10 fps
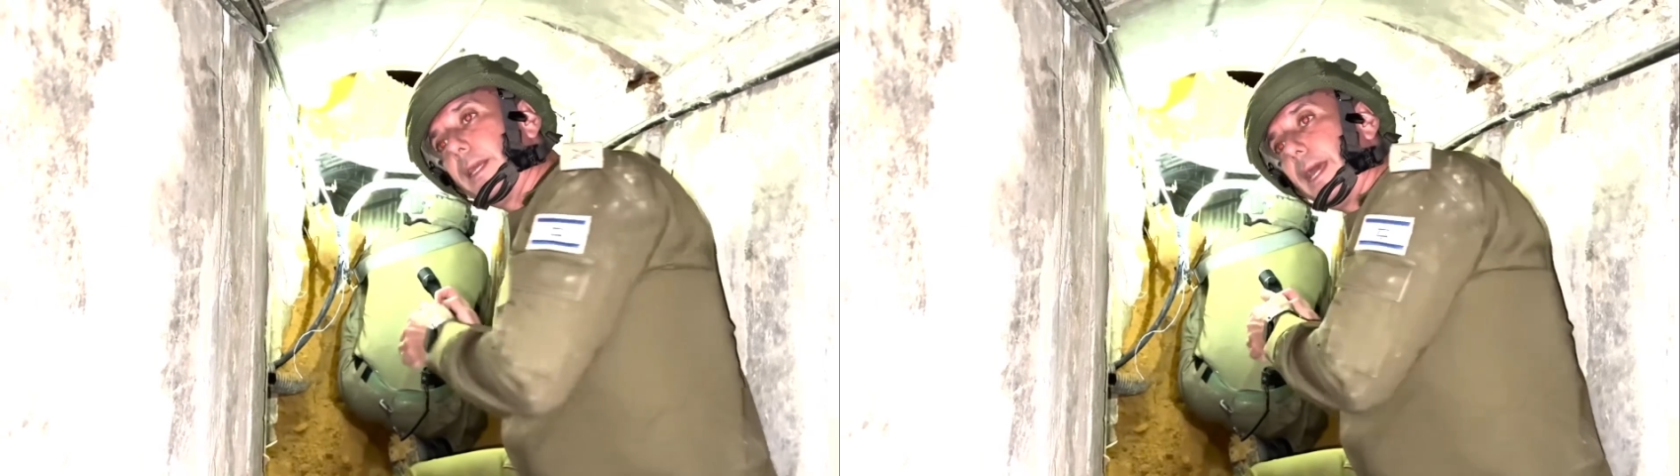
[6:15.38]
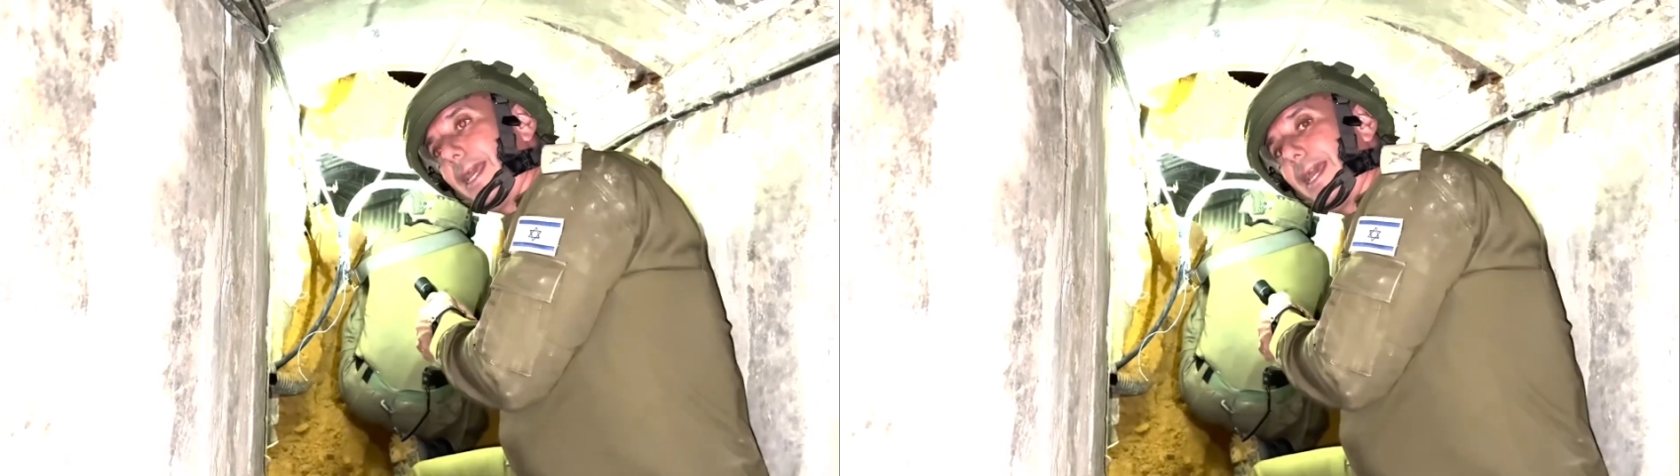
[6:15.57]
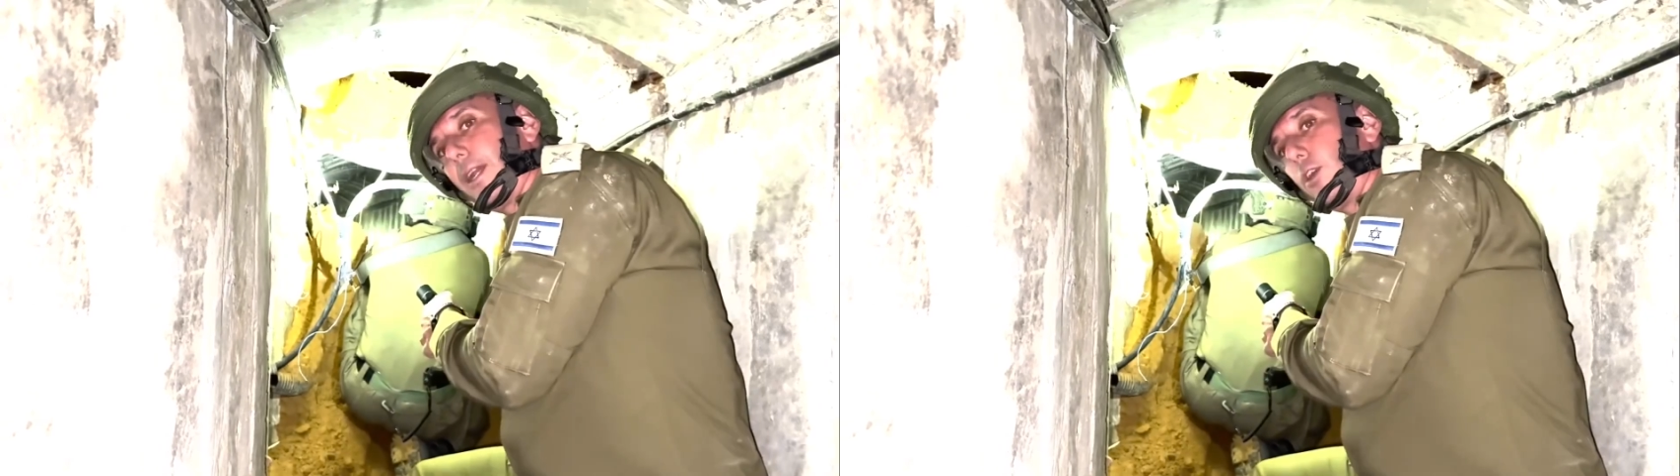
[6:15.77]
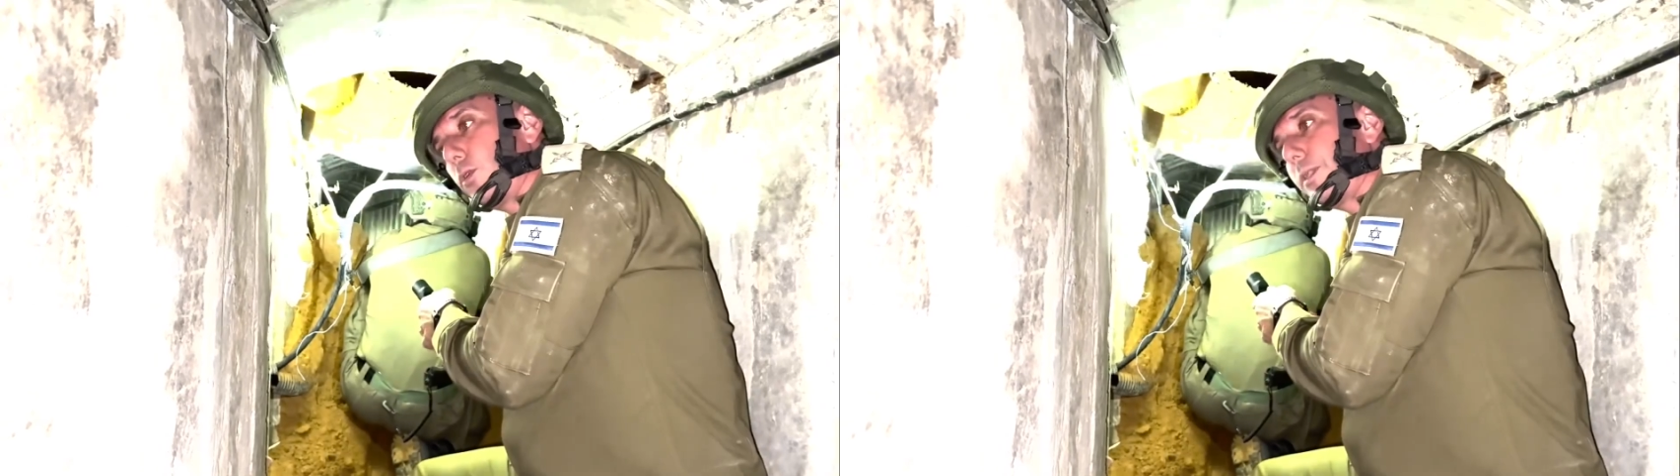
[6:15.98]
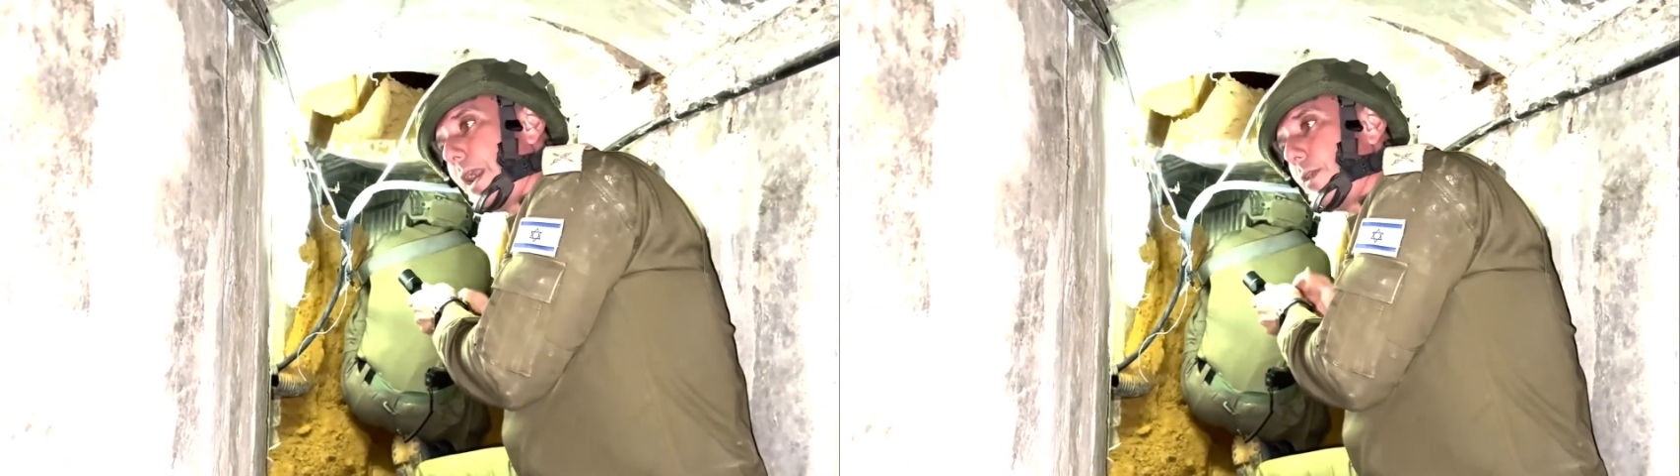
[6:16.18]
again
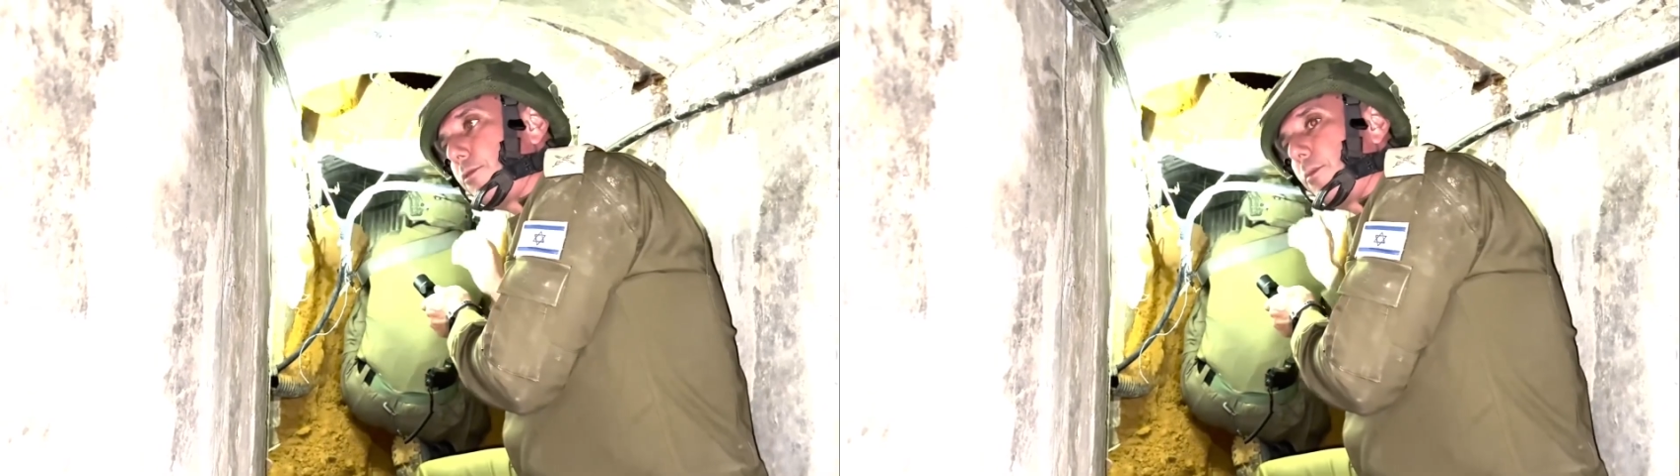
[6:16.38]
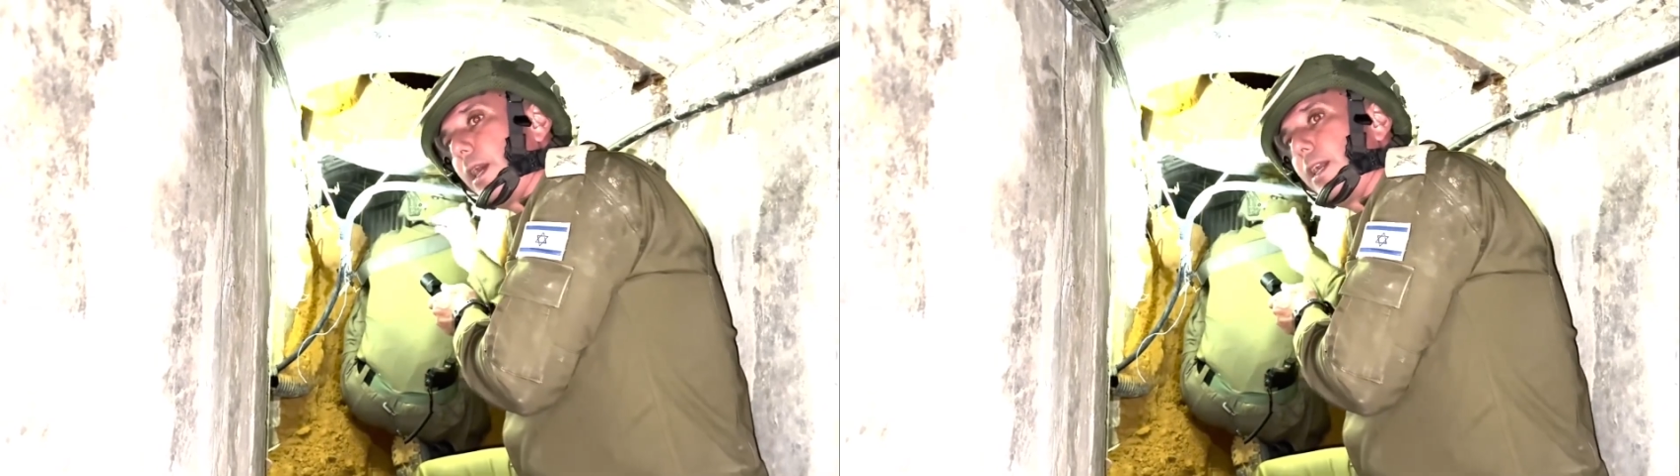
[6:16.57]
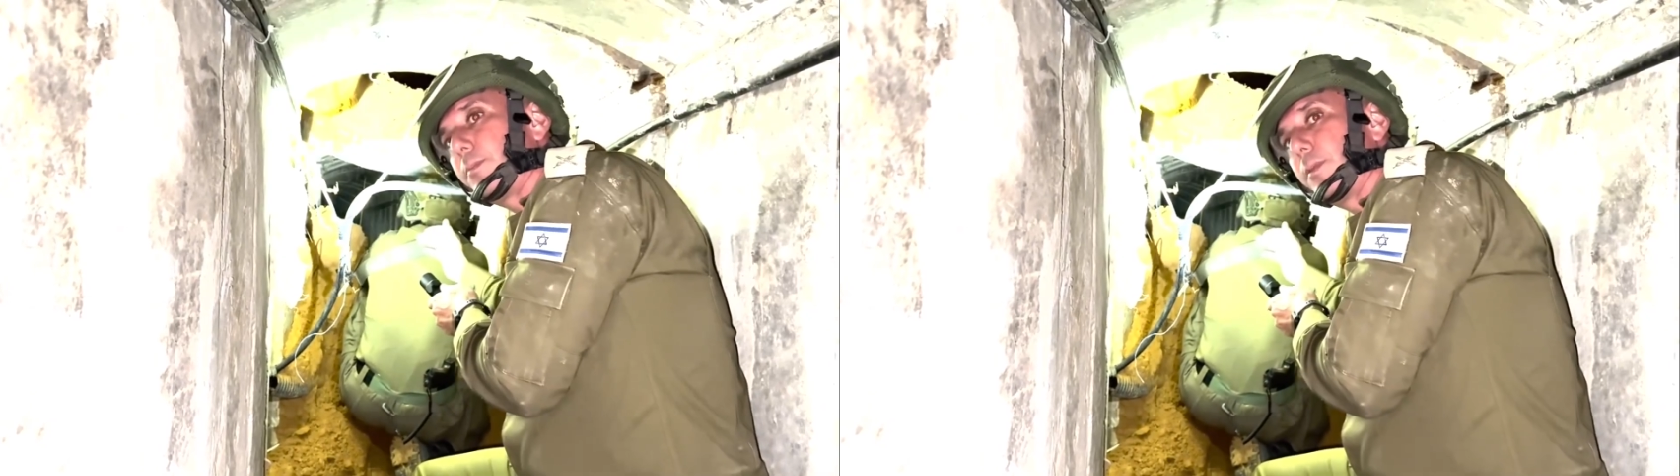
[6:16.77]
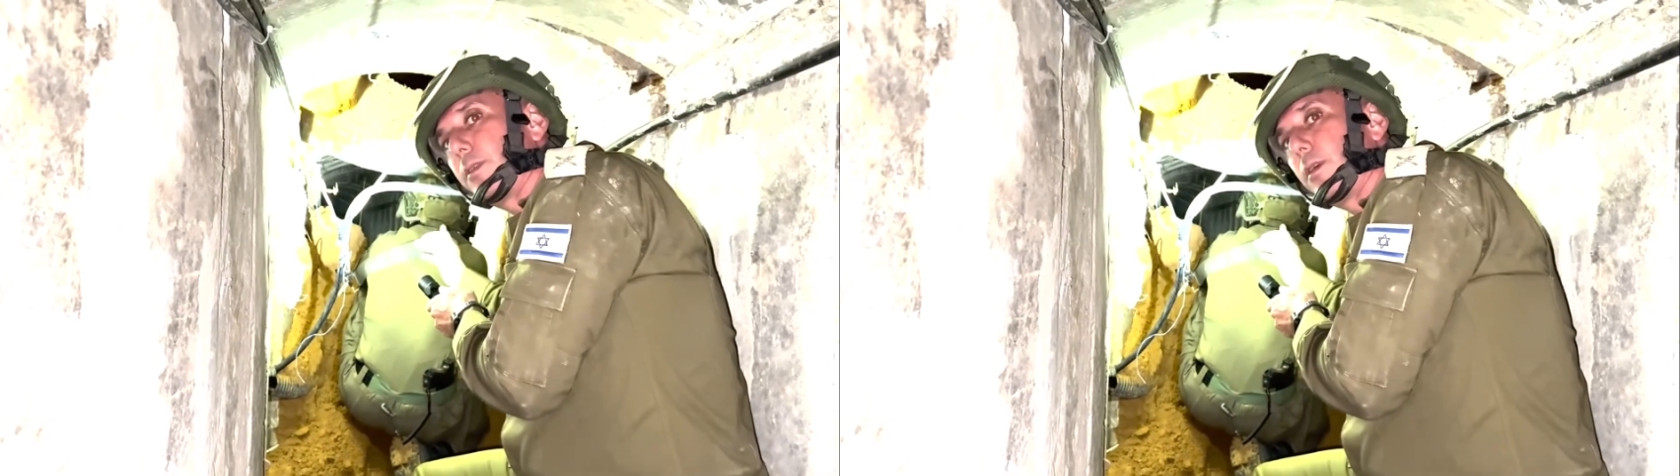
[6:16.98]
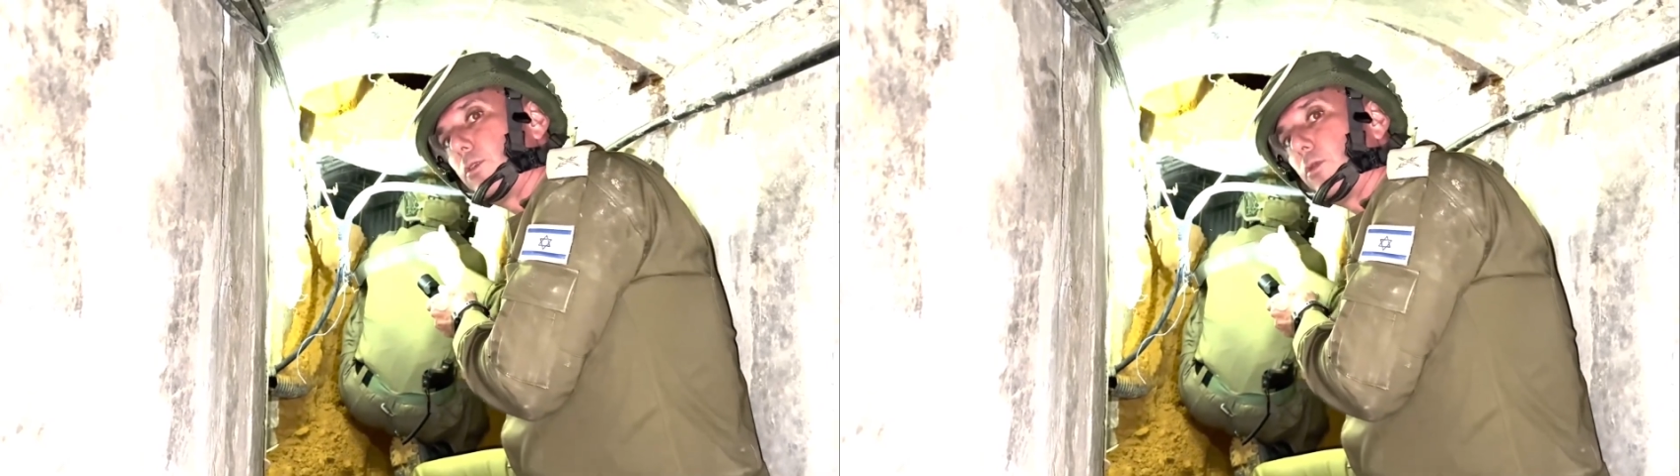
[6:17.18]
goes out from the hospital to